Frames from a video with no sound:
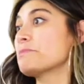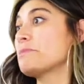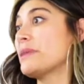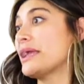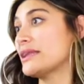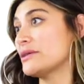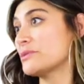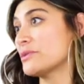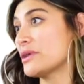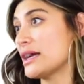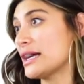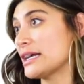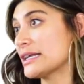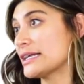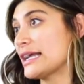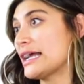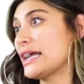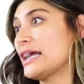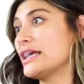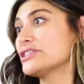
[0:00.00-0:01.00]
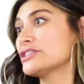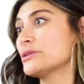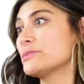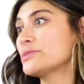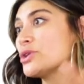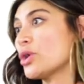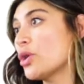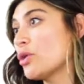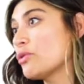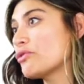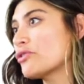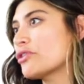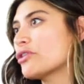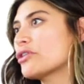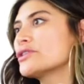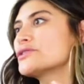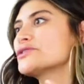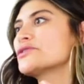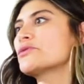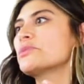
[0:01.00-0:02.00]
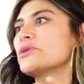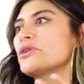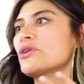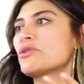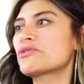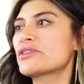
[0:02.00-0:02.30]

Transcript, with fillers: made in Oaxaca and I shipped over oh, so oh, nice.